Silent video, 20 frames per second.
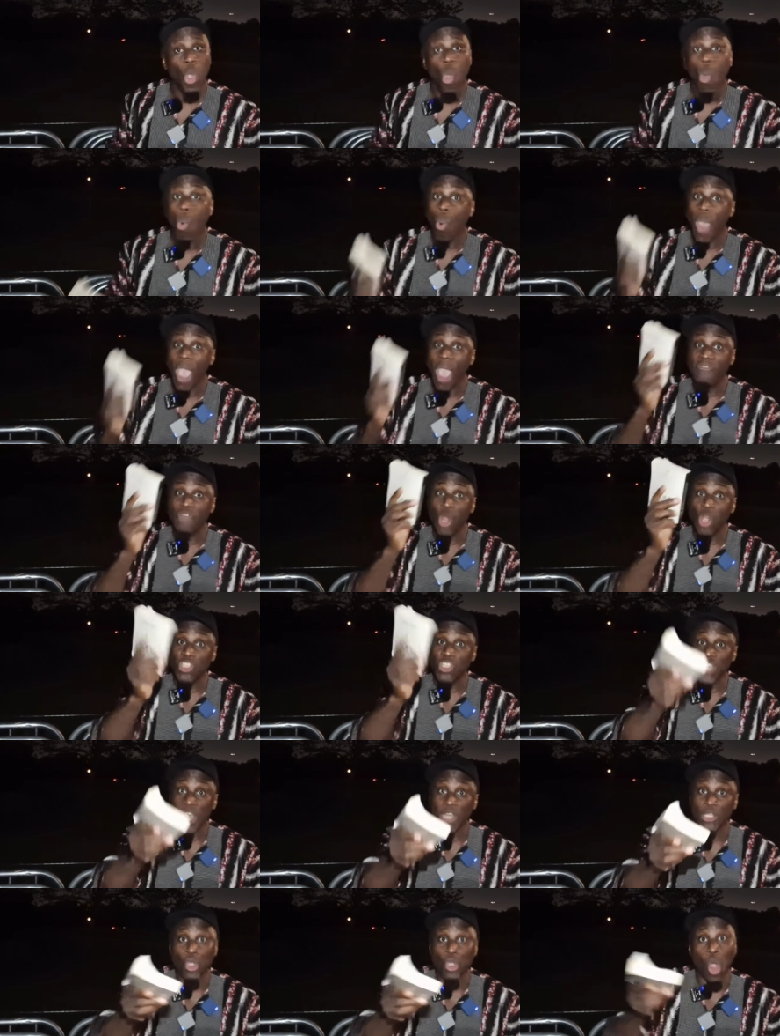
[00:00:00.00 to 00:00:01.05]
We have not
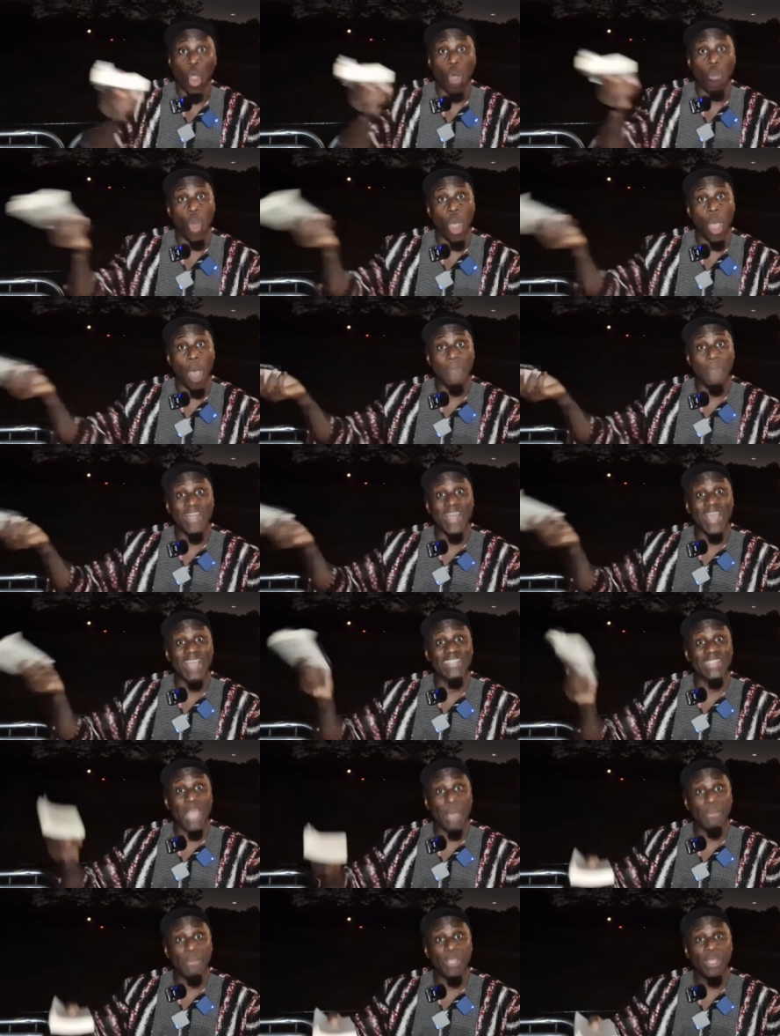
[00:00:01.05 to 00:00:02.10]
sent you, O Muhammad,
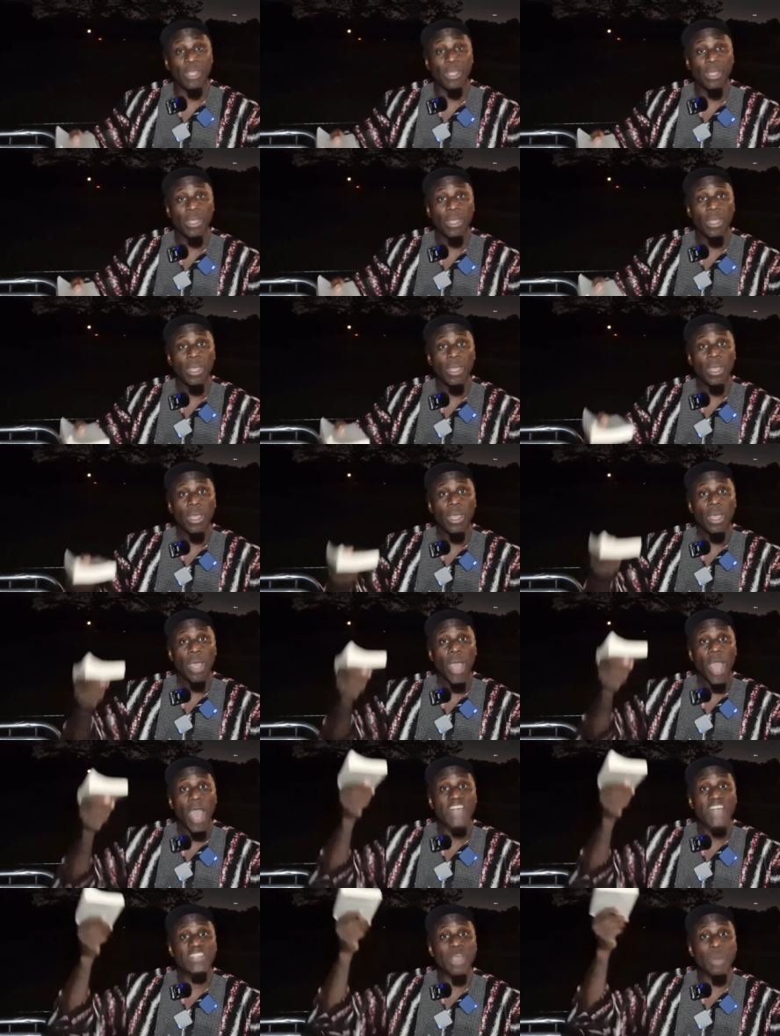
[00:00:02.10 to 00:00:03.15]
except
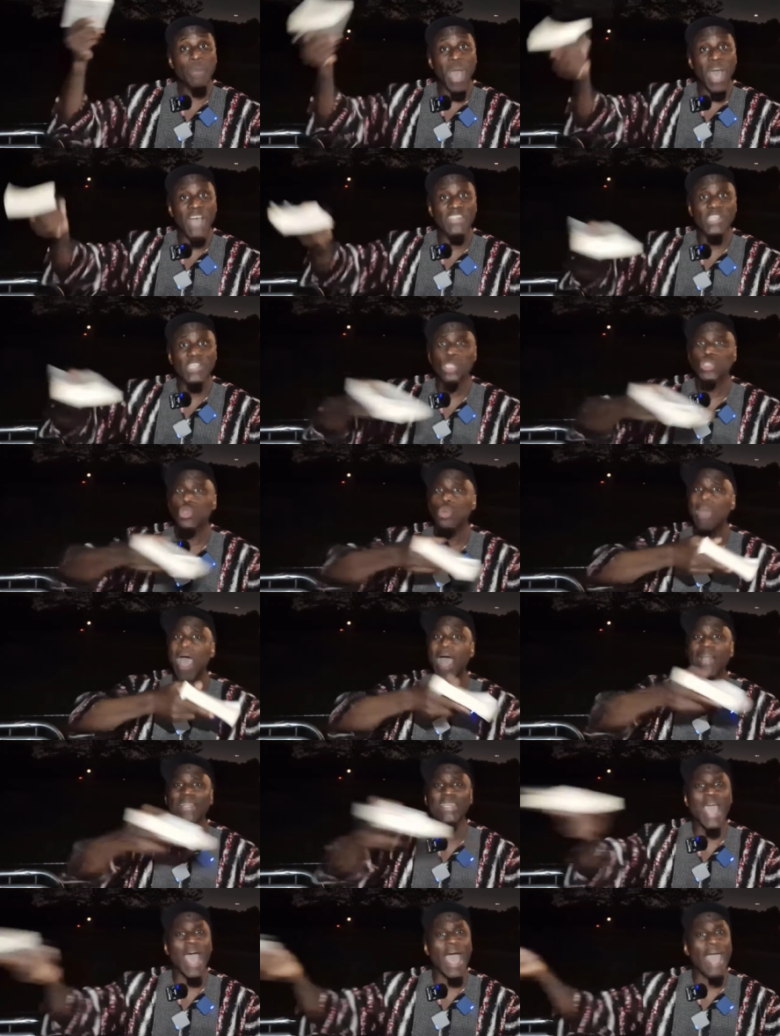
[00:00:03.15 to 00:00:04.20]
as a mercy to
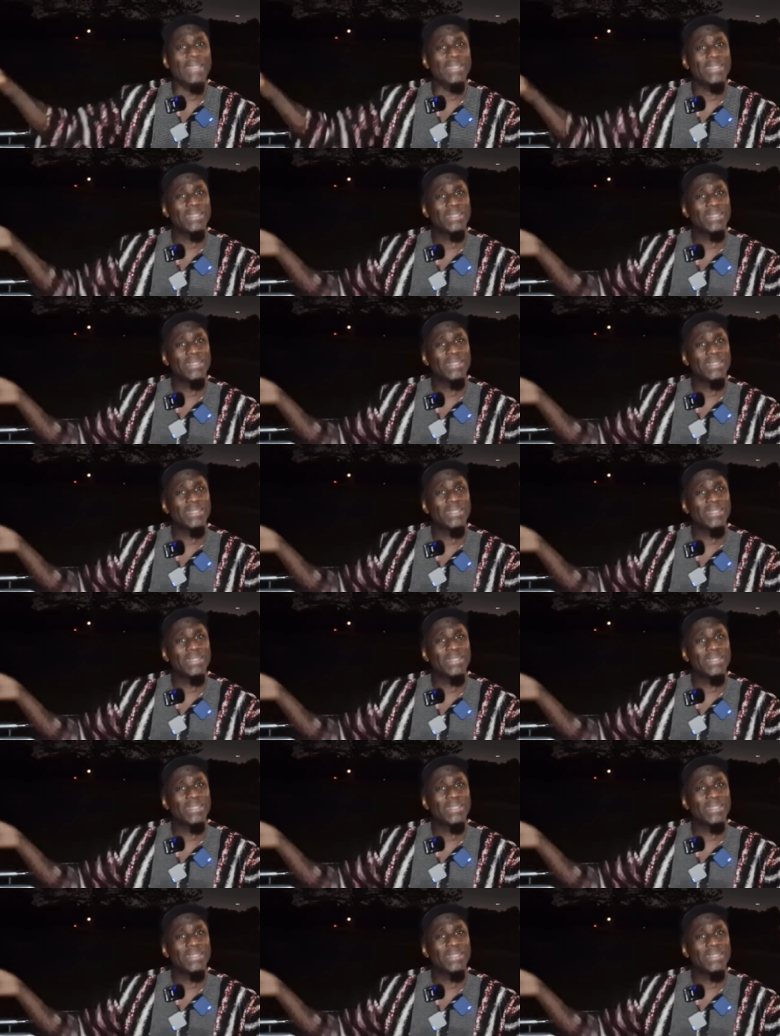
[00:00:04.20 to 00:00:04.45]
mankind.